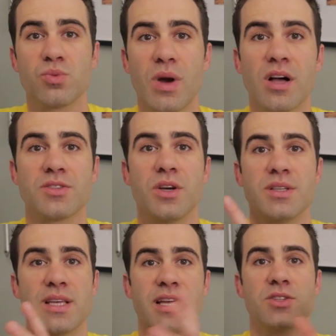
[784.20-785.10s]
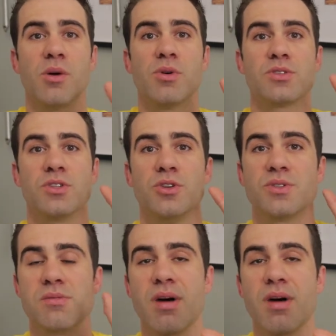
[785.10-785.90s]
as well so it's, it's almost using